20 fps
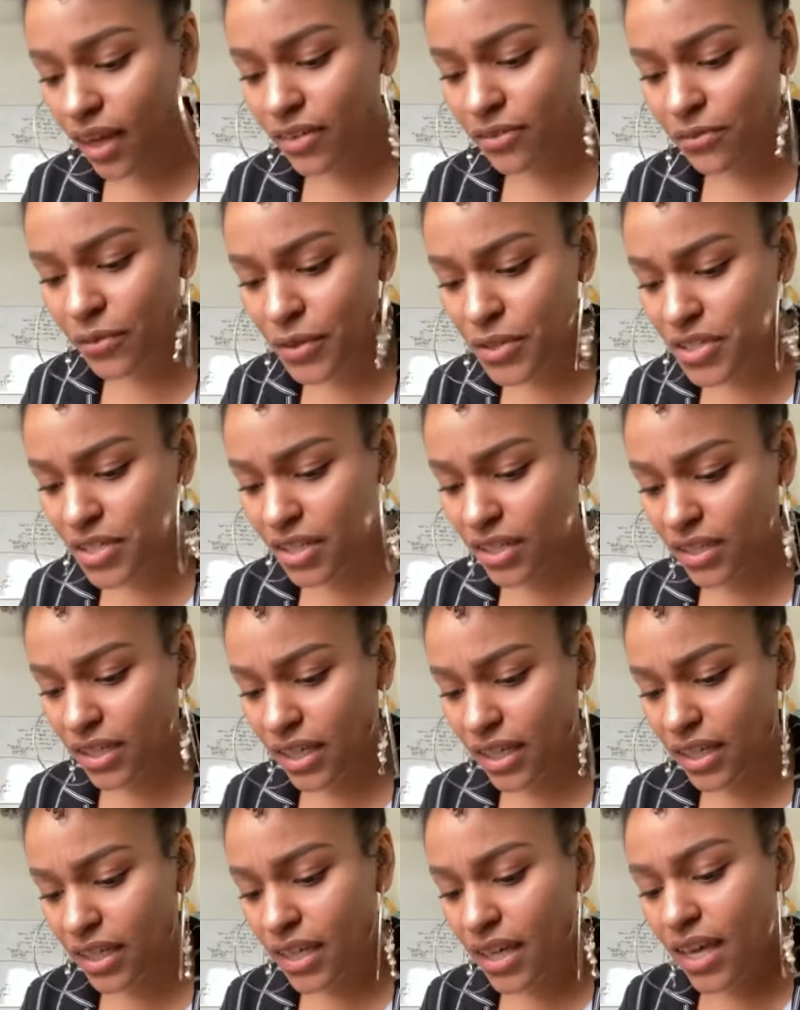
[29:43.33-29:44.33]

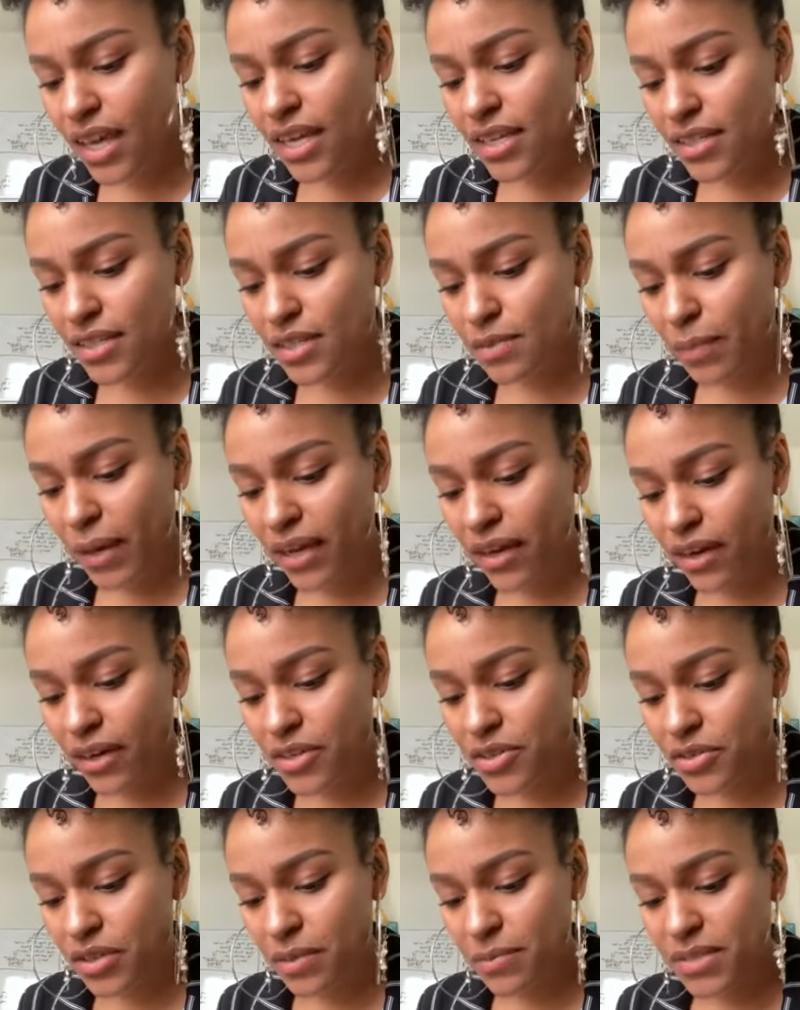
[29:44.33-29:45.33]
Unfortunately, despite
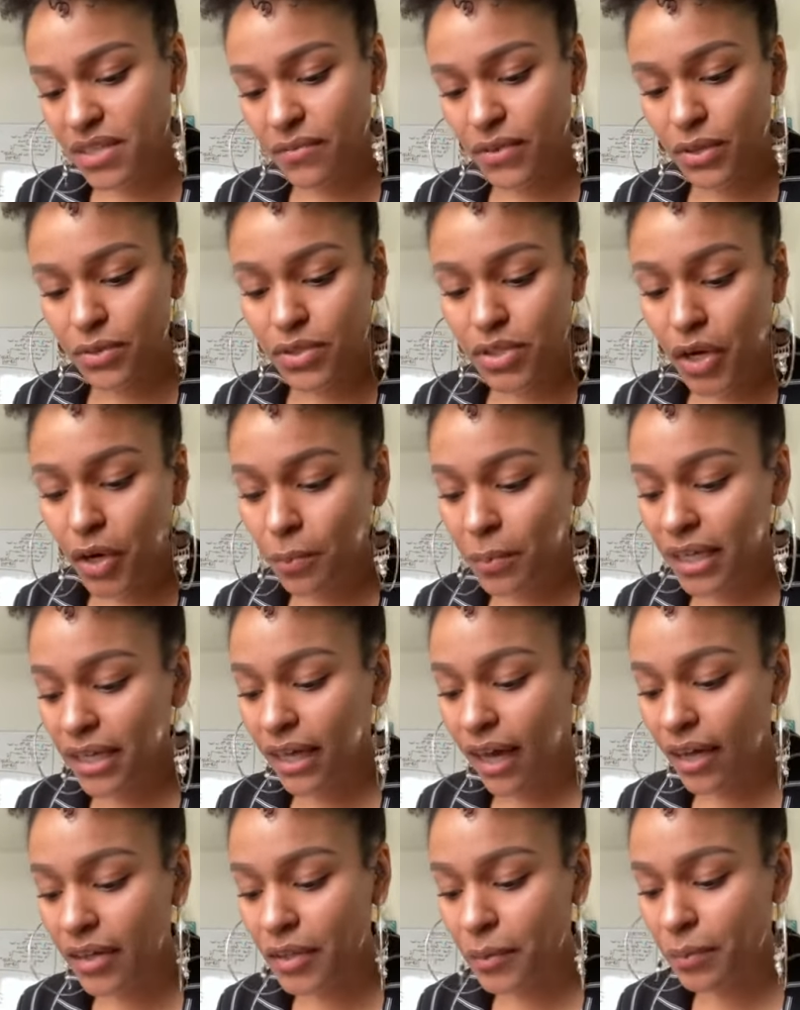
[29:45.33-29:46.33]
our dreams of a
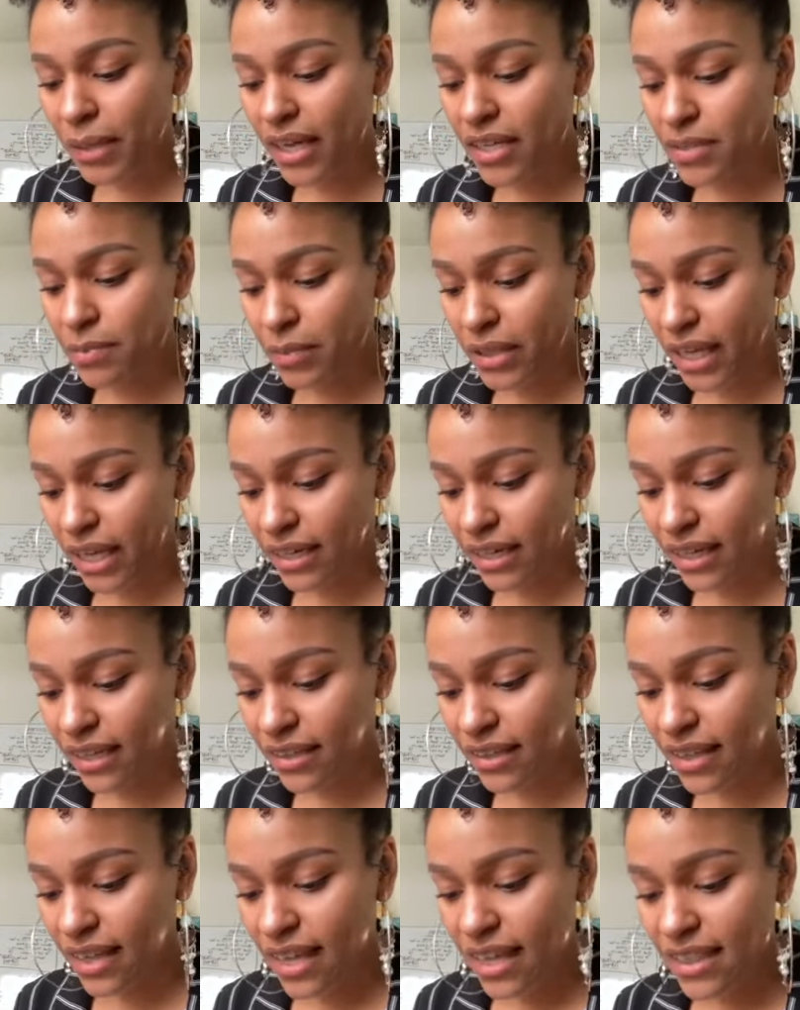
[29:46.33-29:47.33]
utopic colorblind
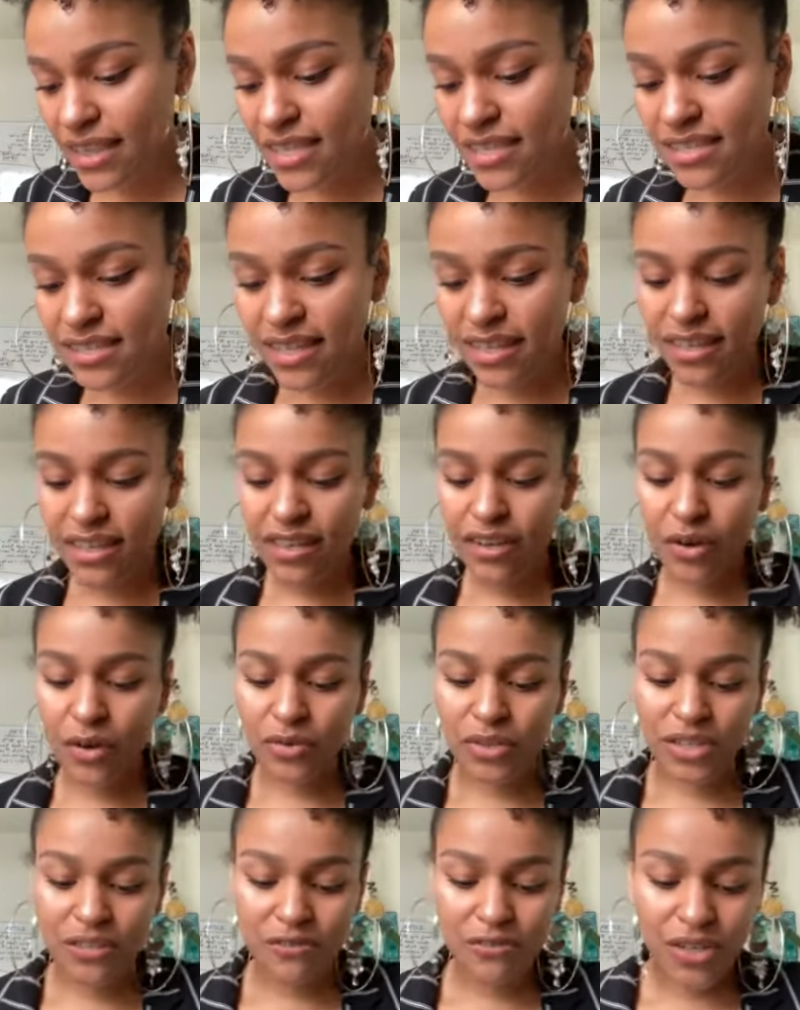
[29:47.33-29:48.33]
planet, this thinking
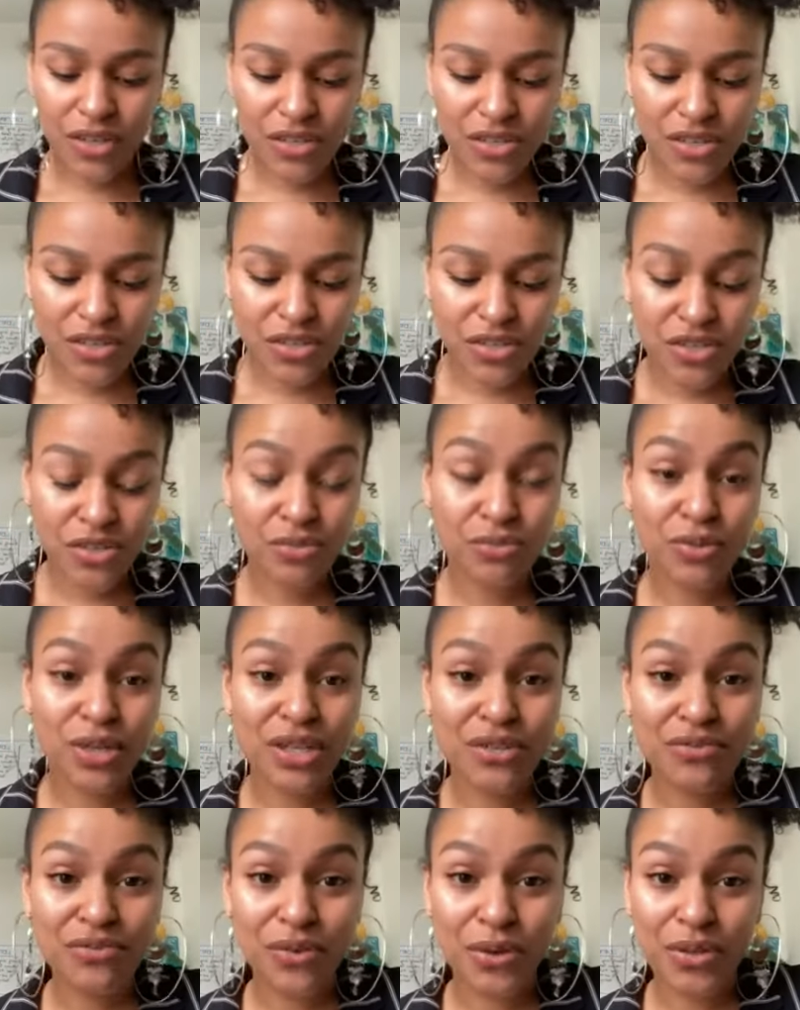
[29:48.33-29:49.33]
only functions to
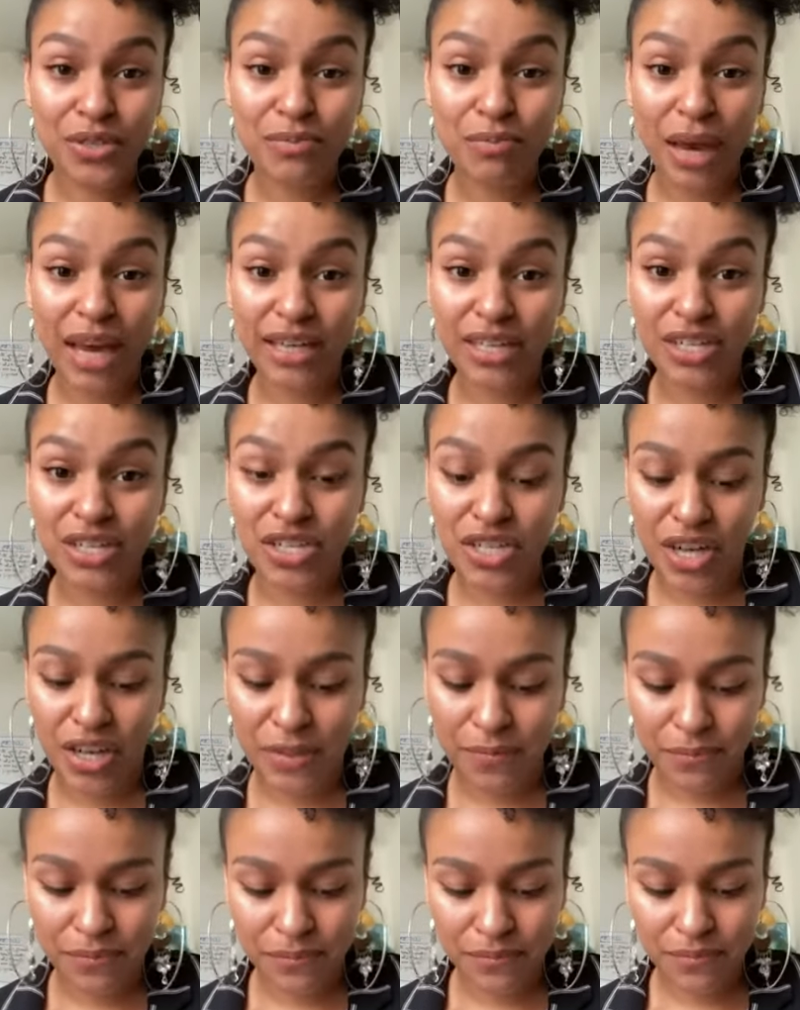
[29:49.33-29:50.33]
reinforce body
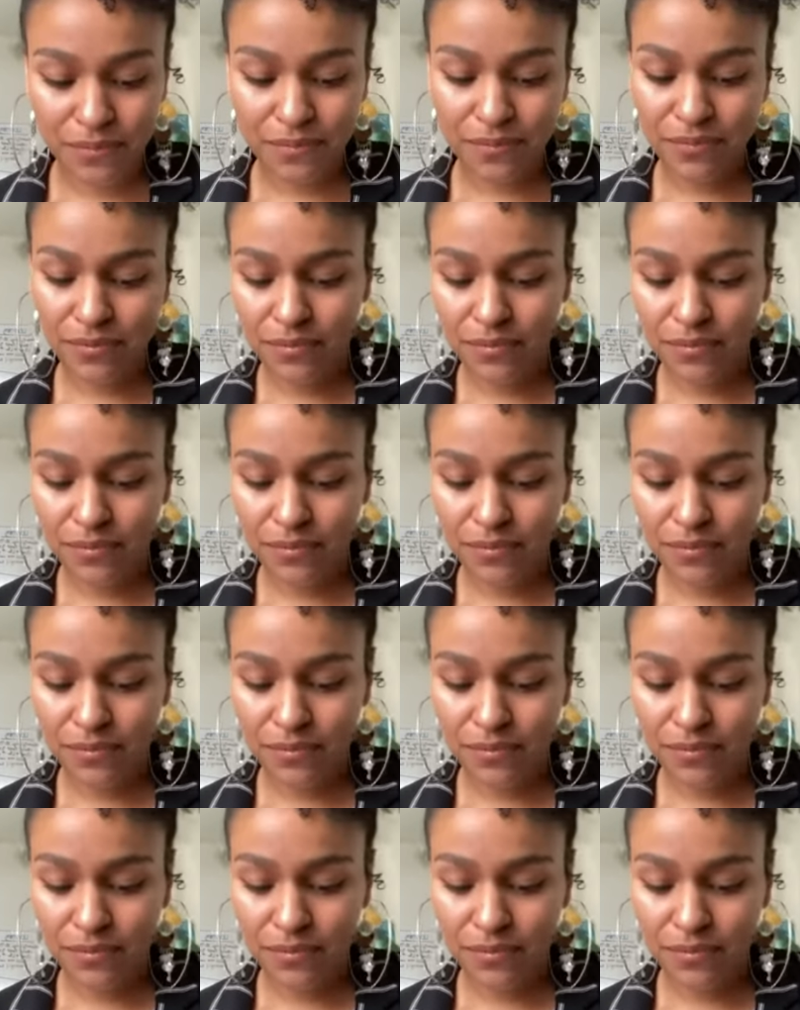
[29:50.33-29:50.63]
shame.